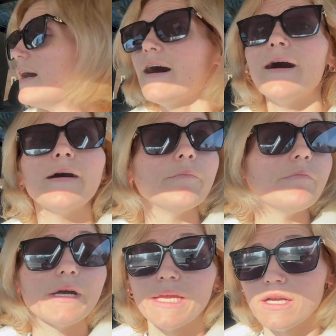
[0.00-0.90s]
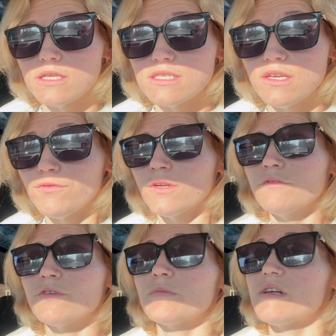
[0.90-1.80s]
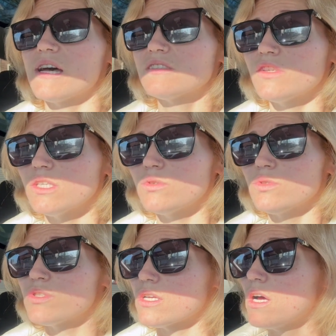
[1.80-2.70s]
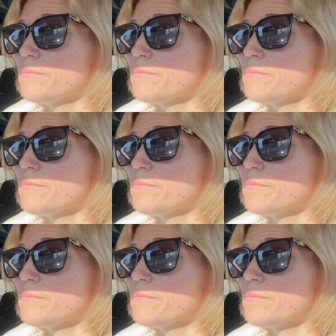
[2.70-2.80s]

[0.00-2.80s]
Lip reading: My hair is different from the last video you saw.